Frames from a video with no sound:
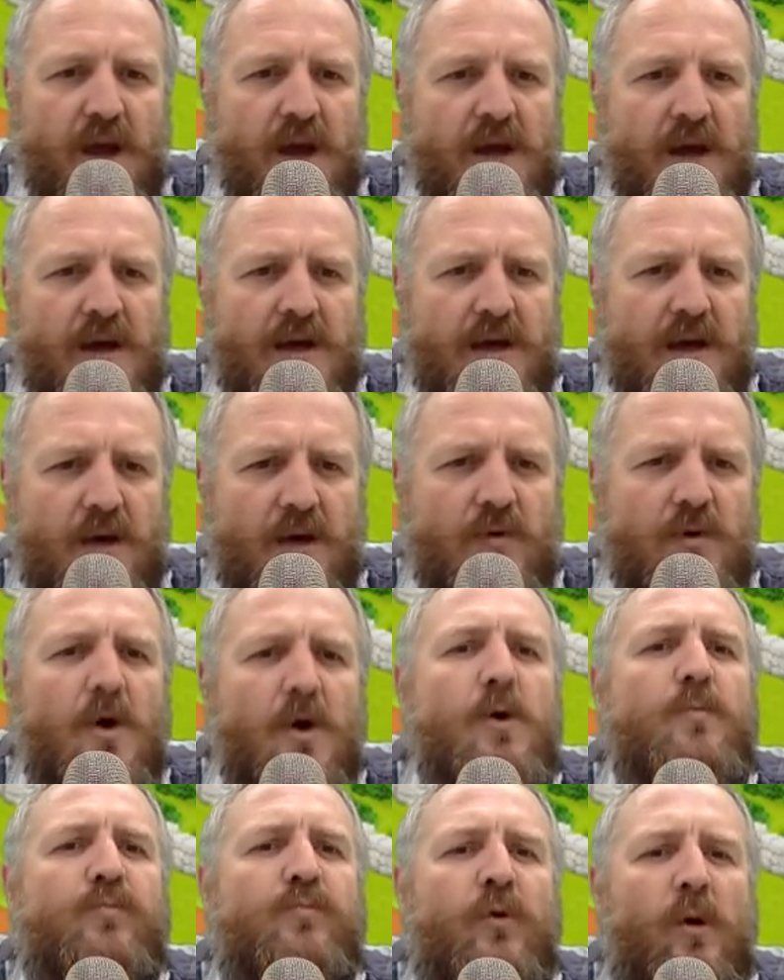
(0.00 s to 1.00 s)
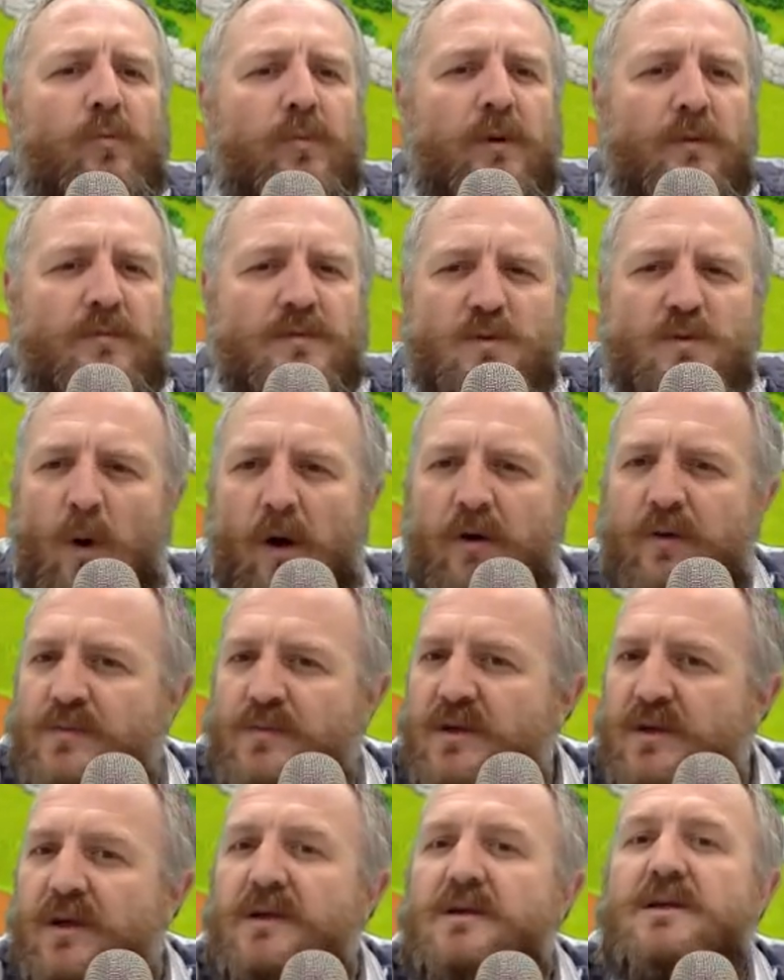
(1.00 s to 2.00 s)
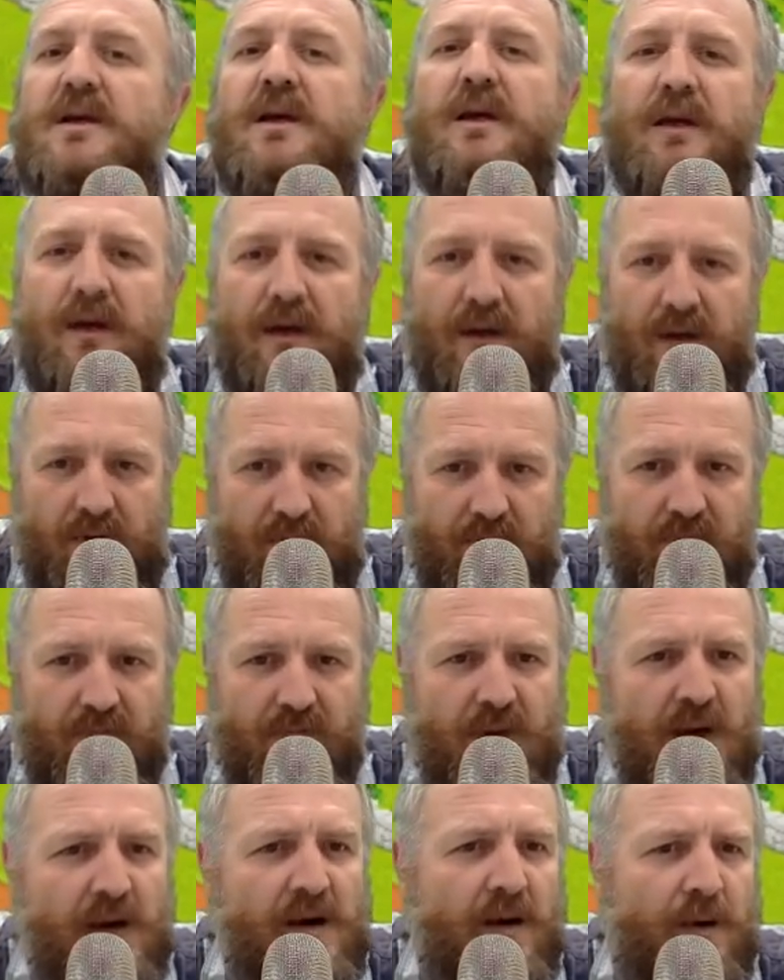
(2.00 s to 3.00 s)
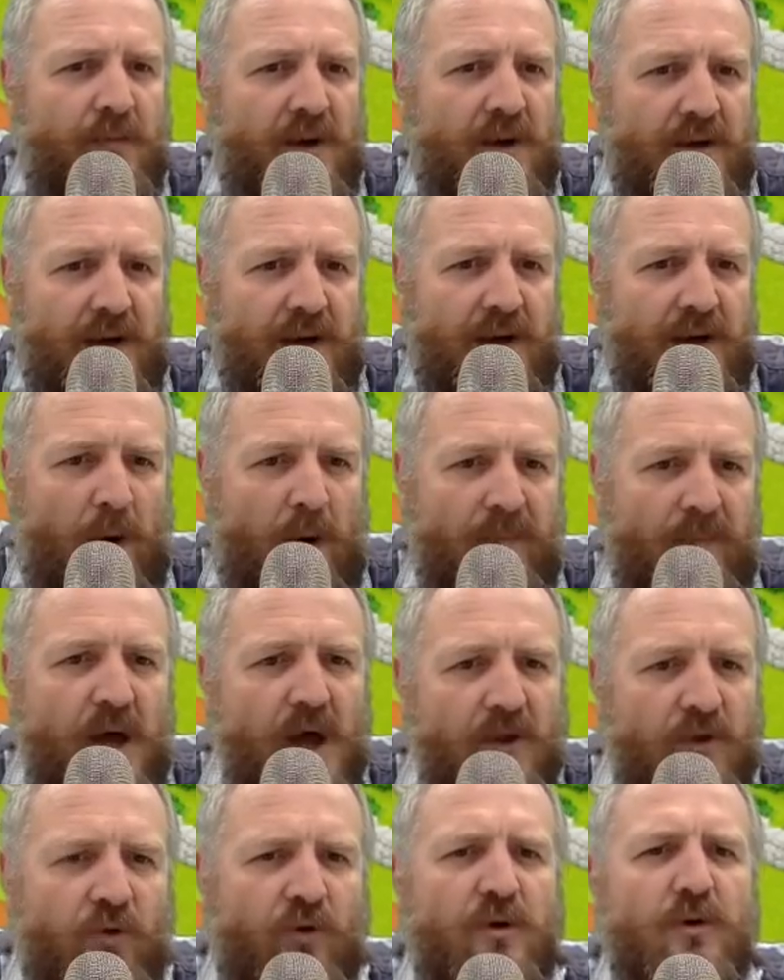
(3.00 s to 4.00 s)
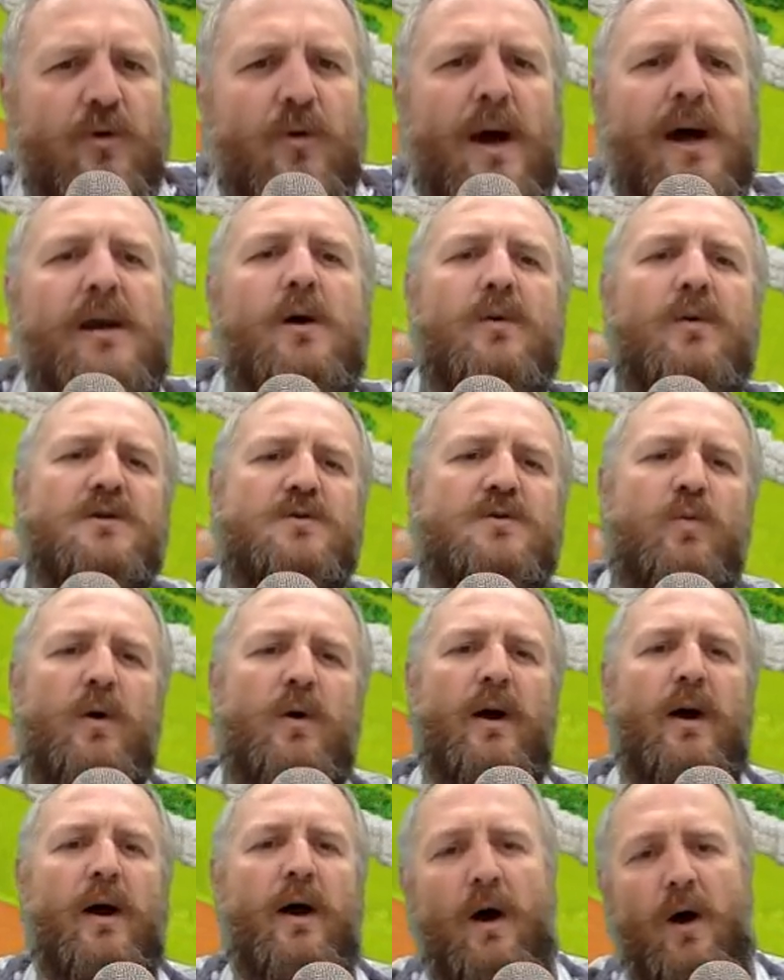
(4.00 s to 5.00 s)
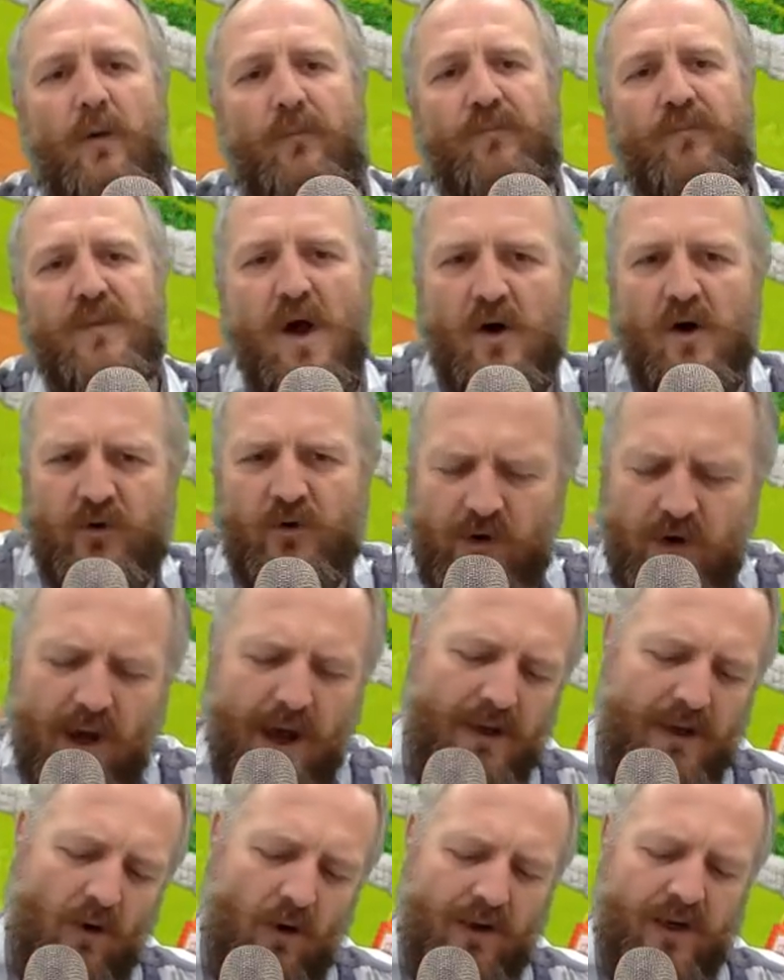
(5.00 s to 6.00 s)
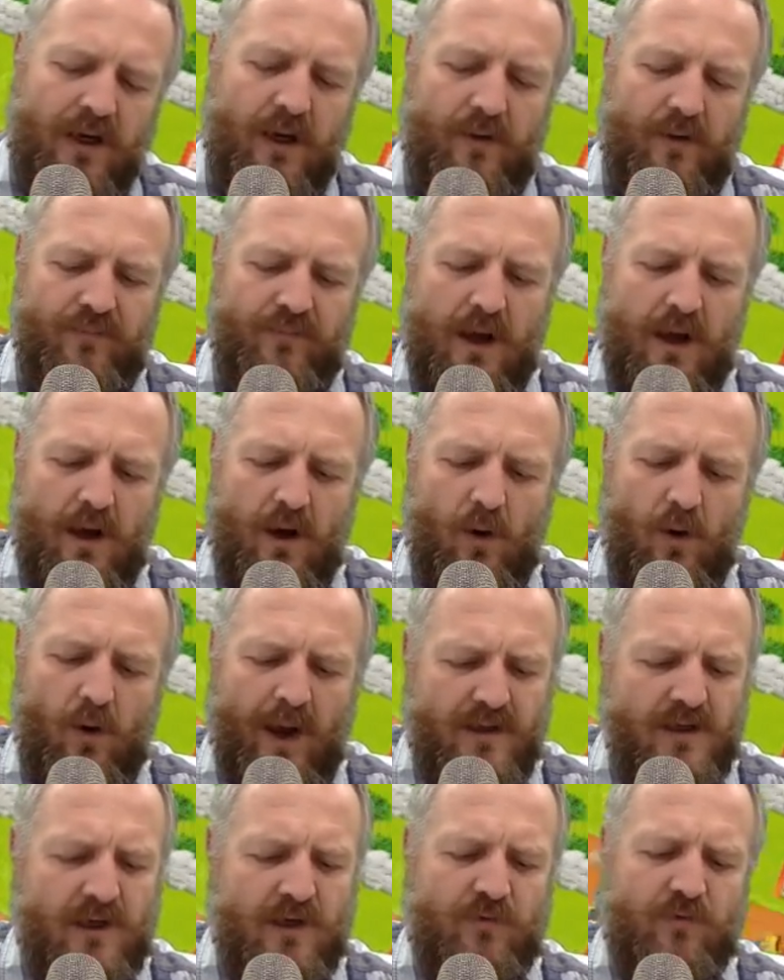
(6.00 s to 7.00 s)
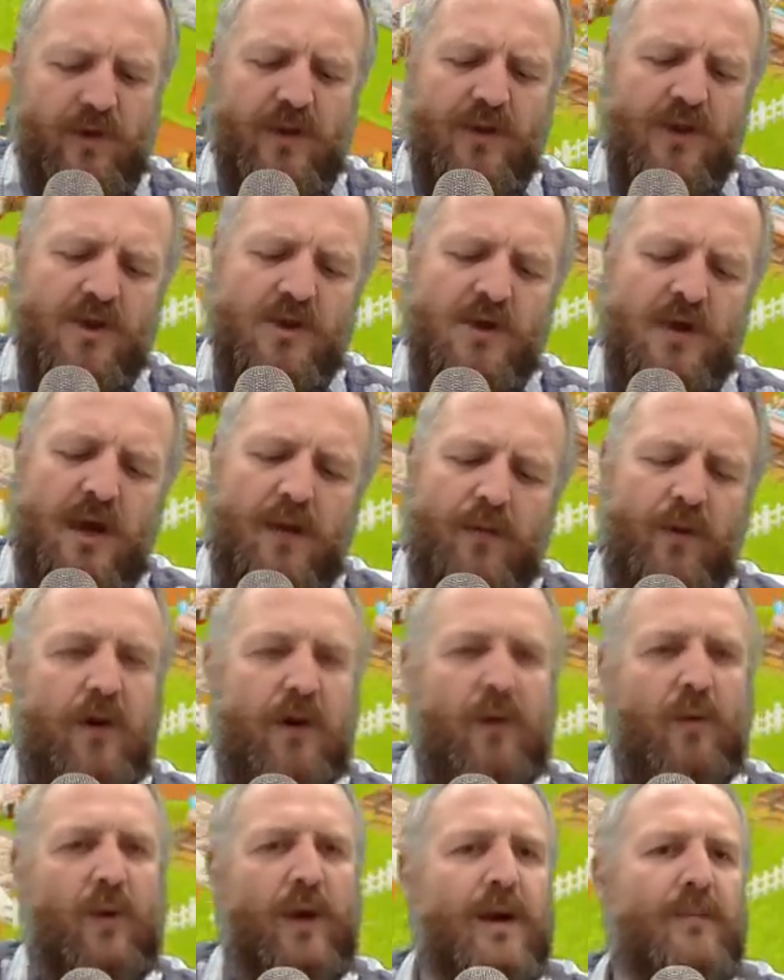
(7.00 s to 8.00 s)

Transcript: Leo, no problems. Welcome to the team. And I mean that one. Drew, hello as well. Right, okay. Now, I did read the chat, by the way.